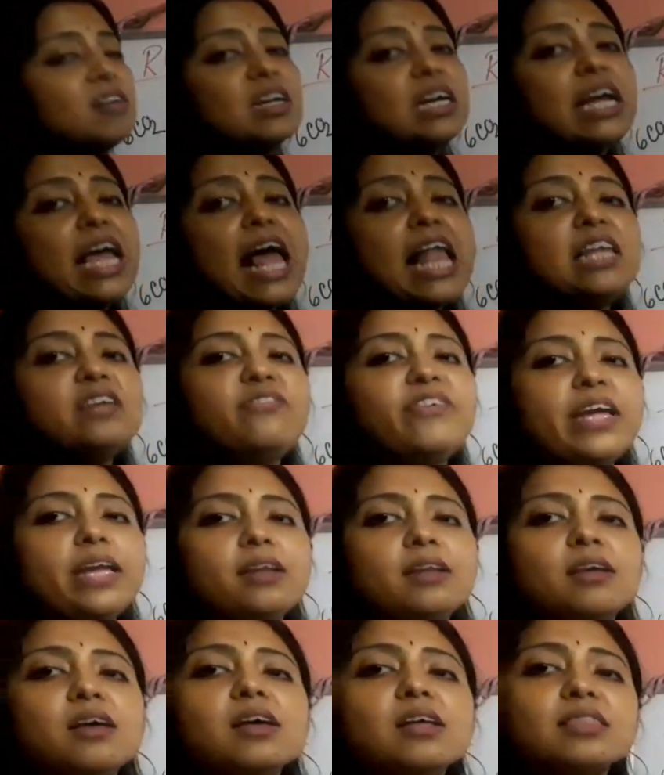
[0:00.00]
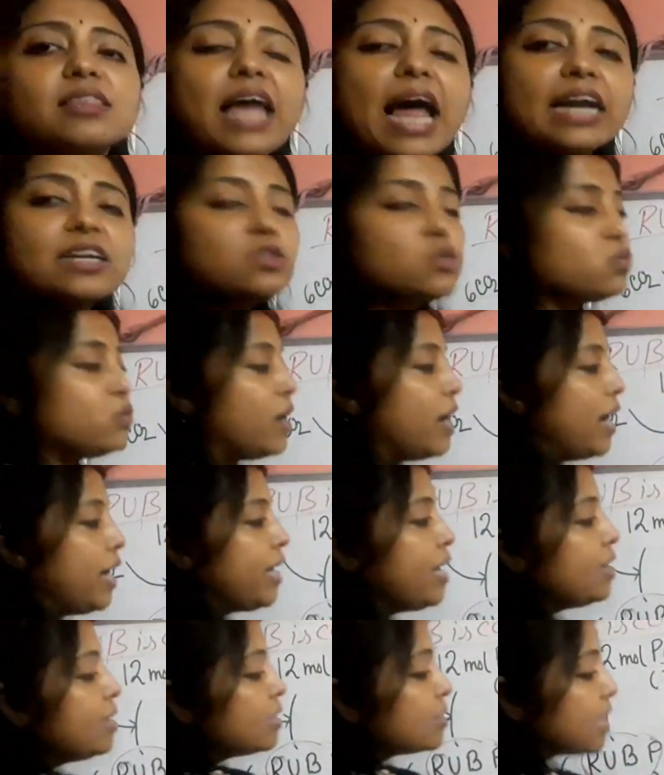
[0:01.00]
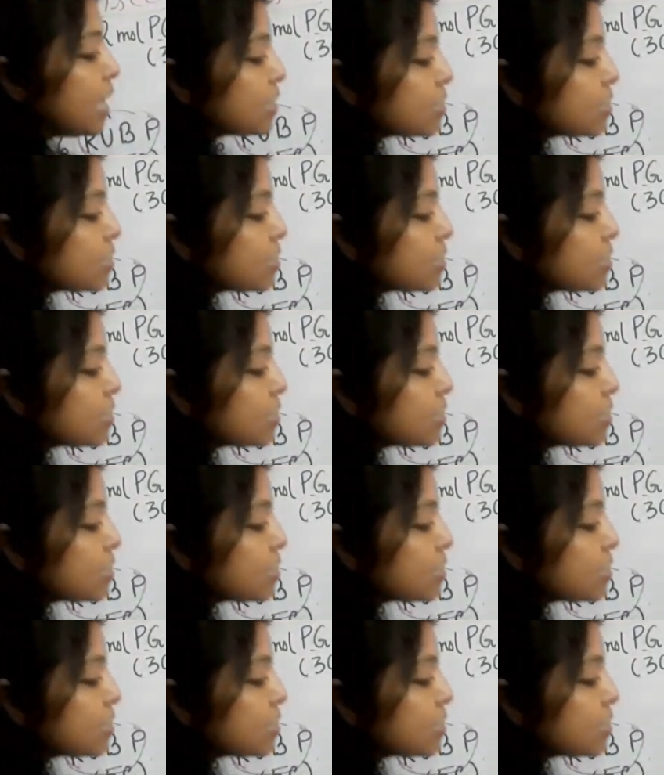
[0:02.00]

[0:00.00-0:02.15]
Calvin. That's why the